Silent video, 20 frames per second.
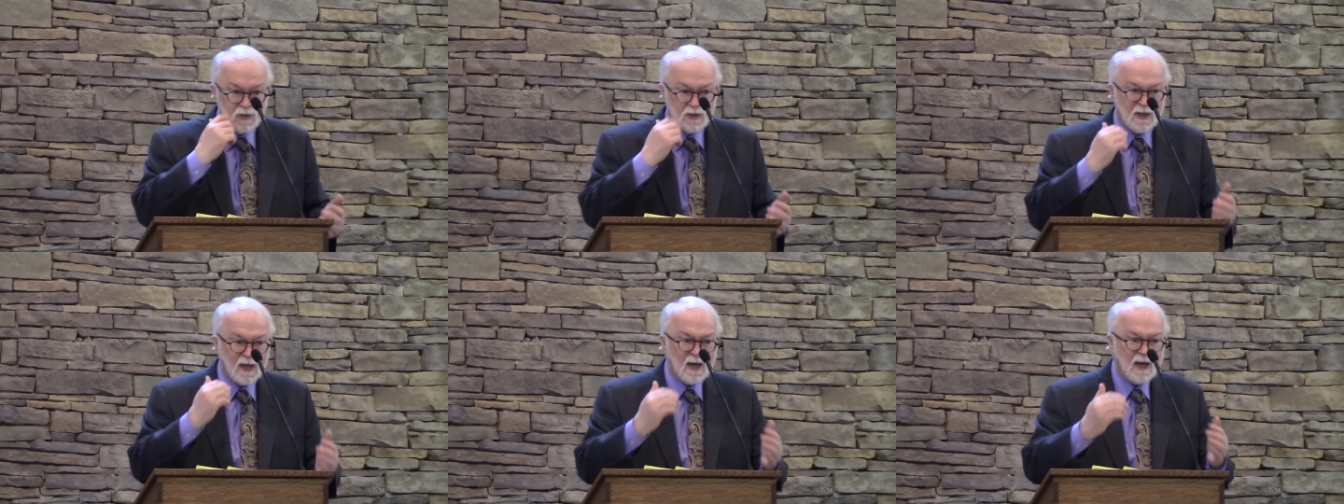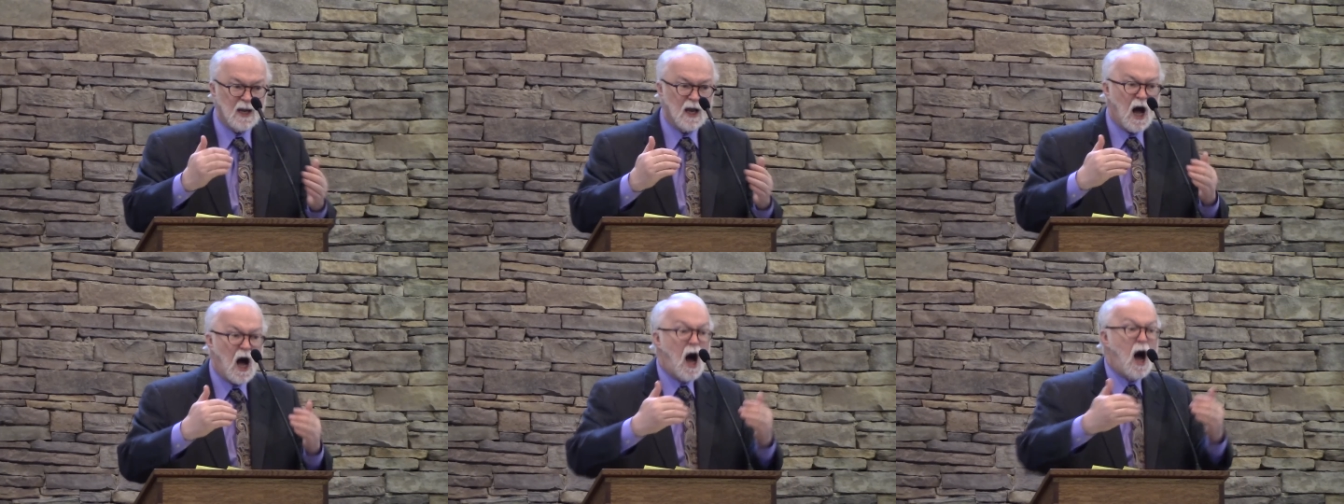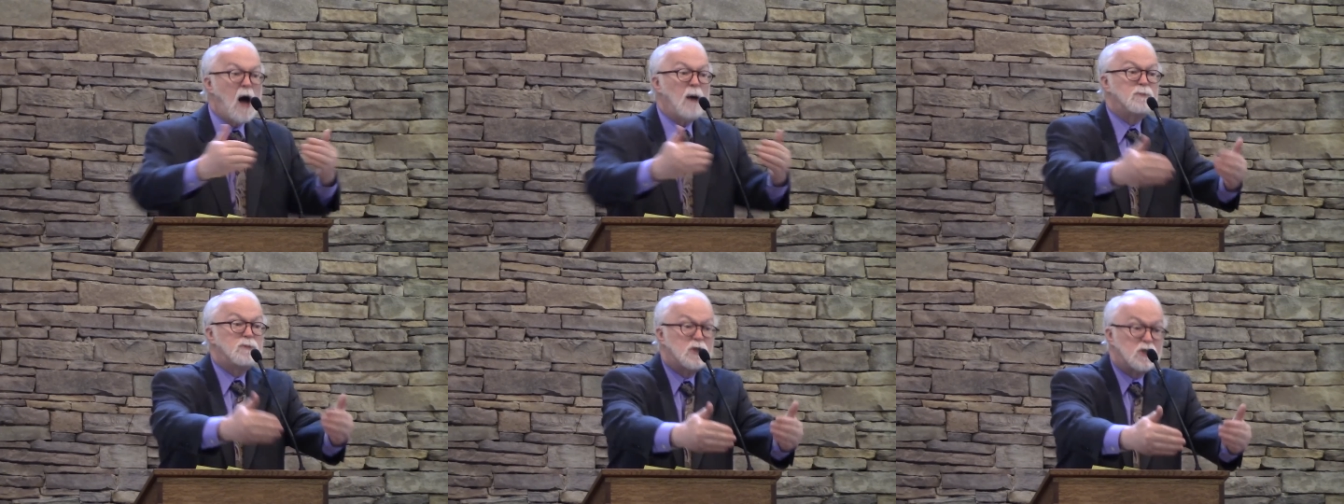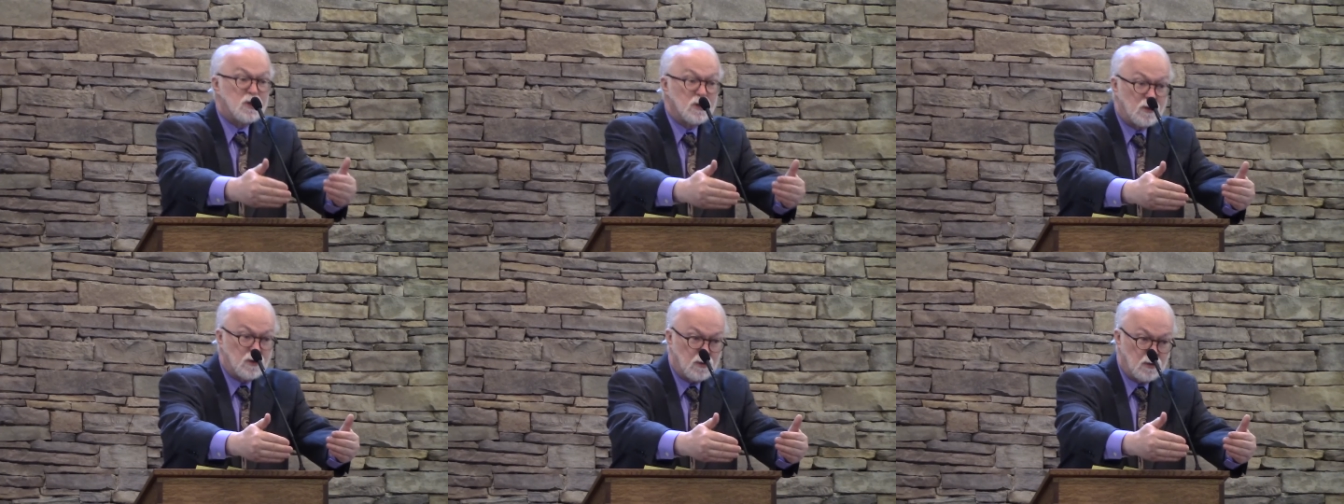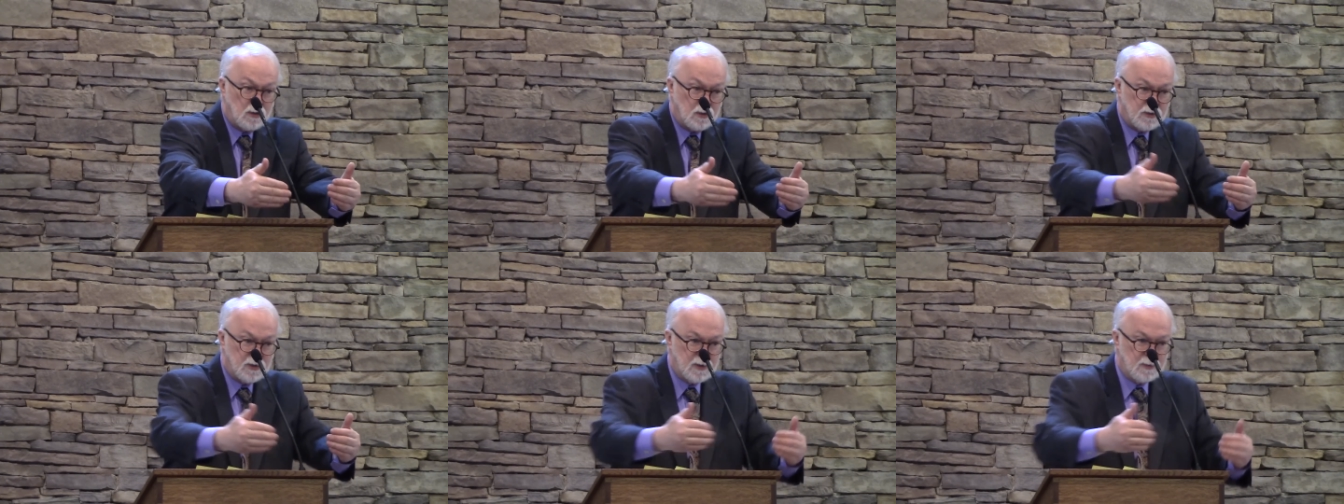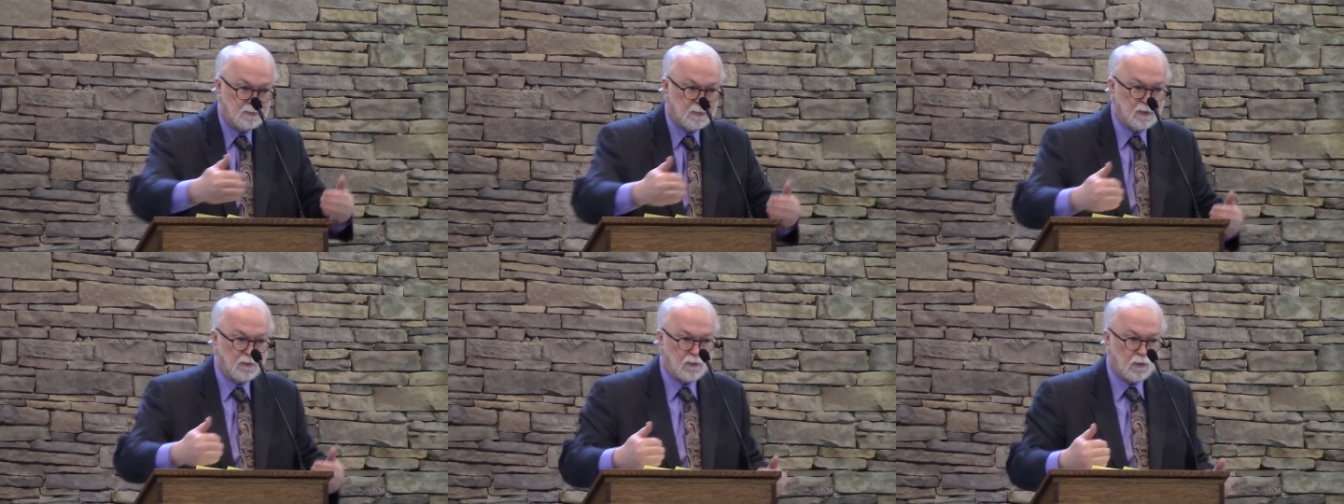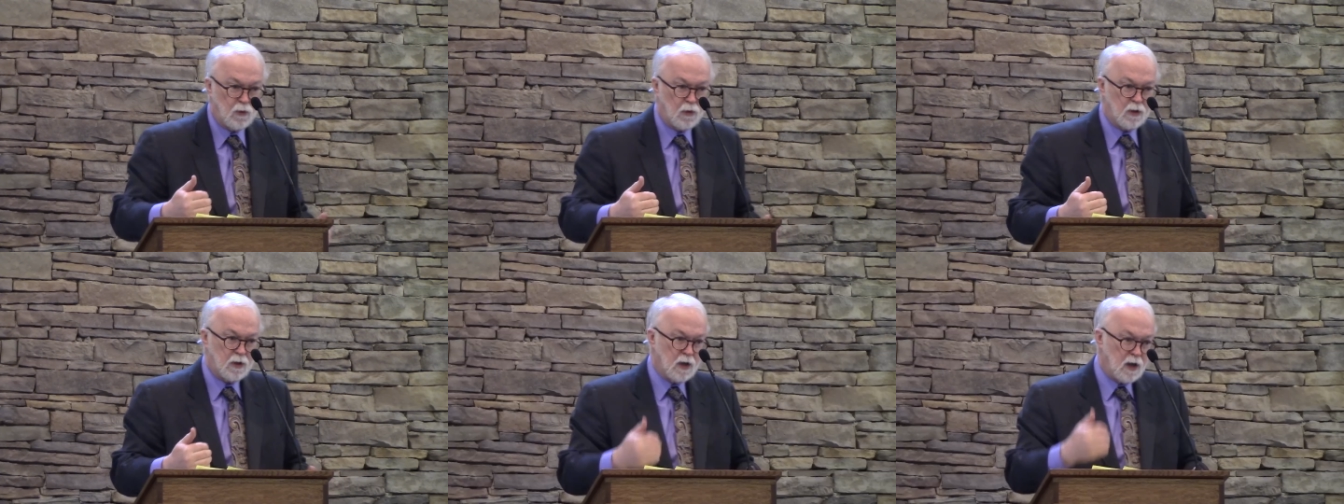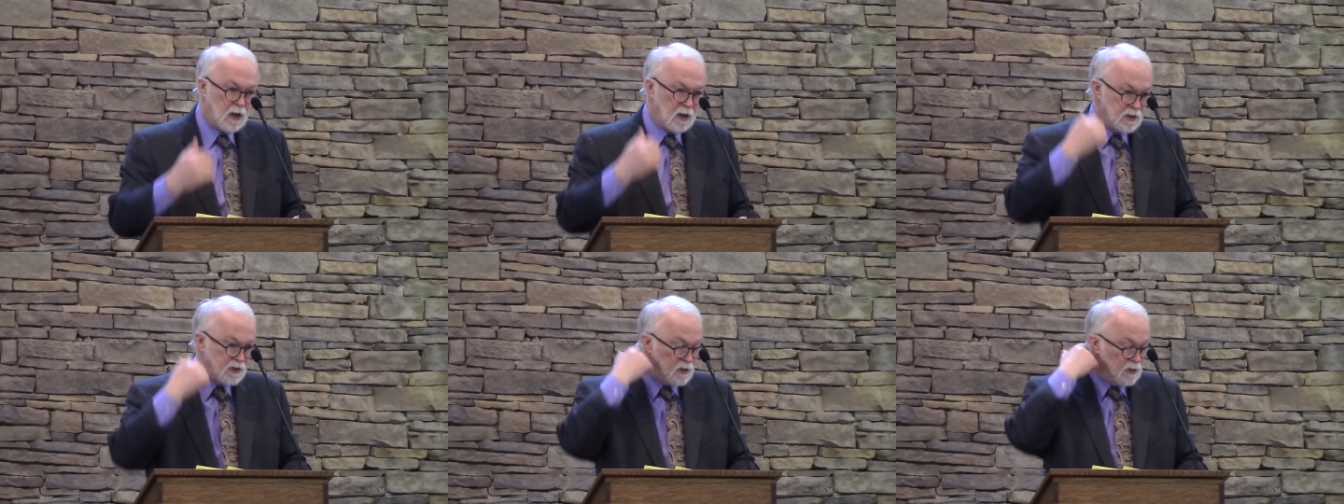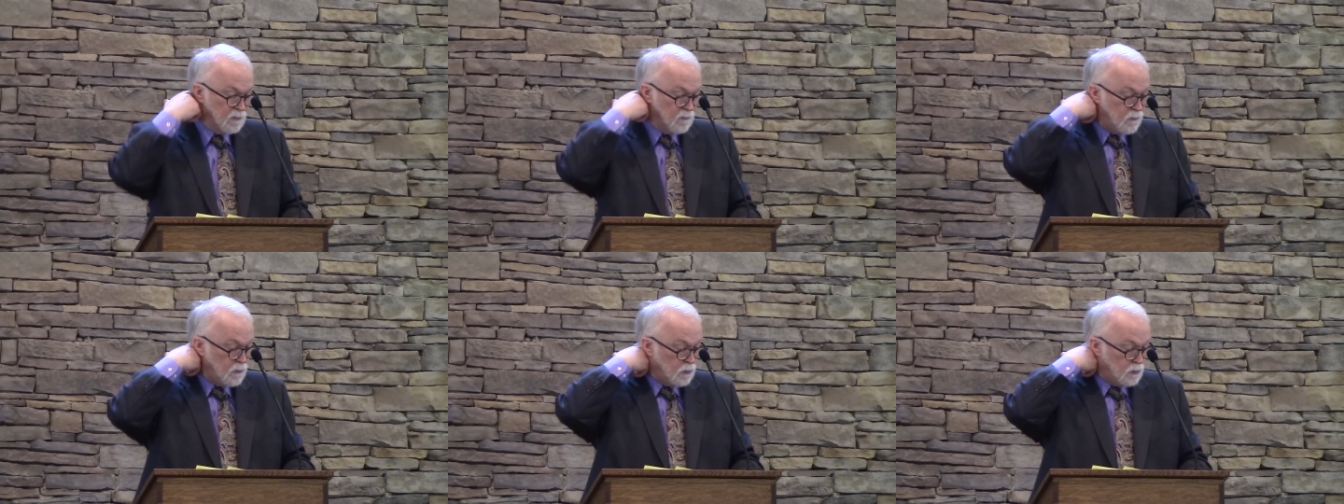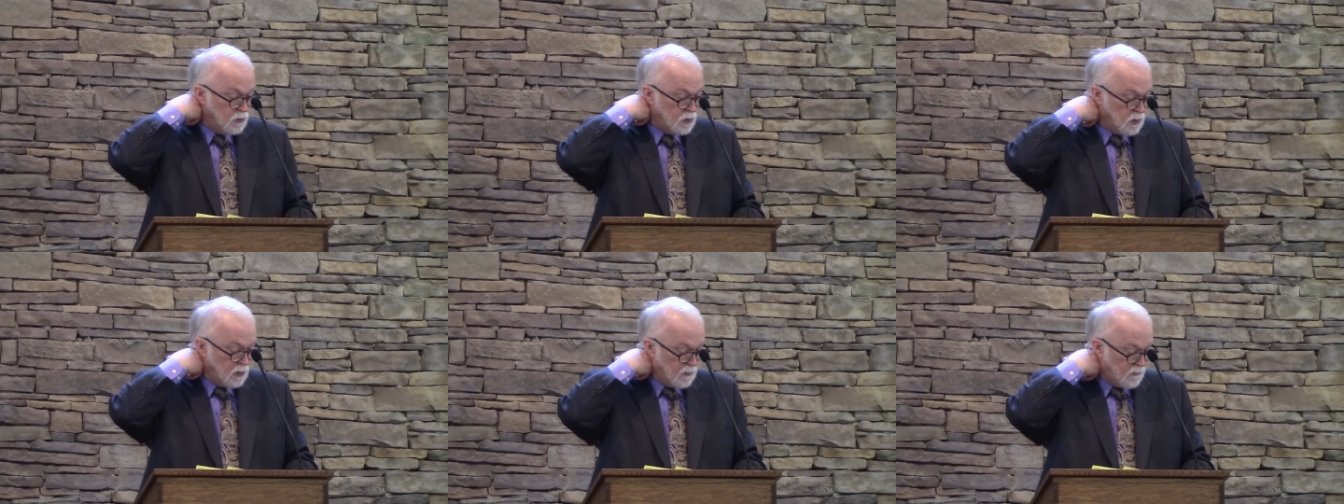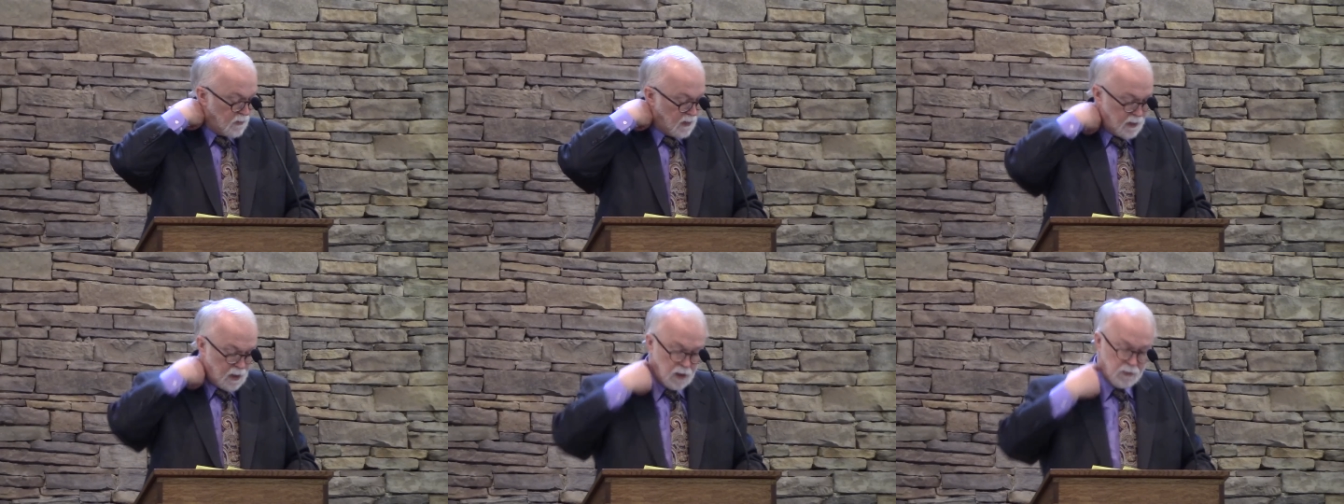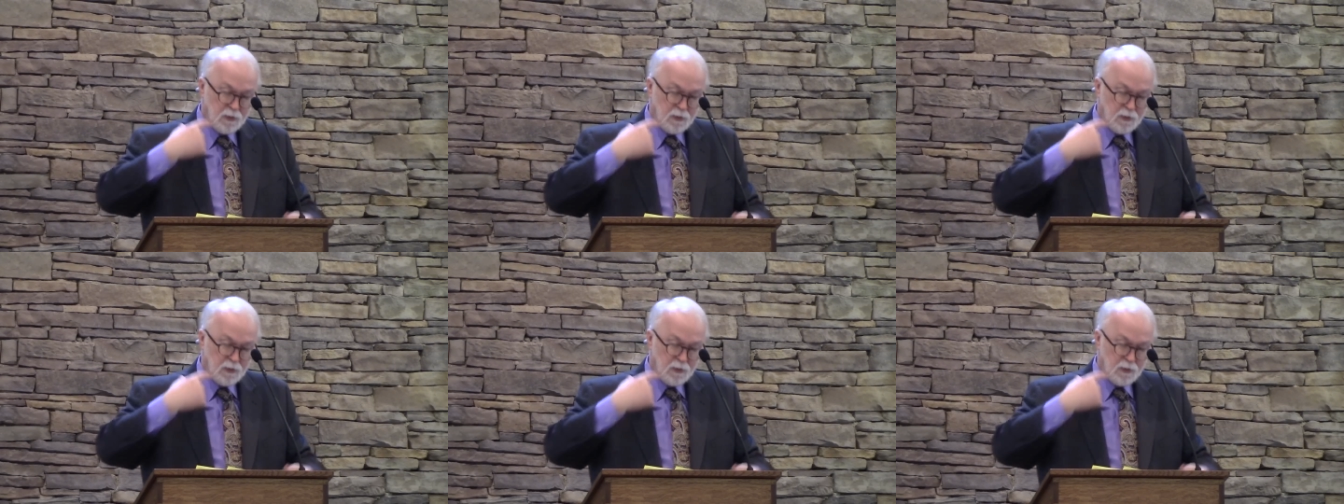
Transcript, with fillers: Setting obstacles before God's infusion of faith.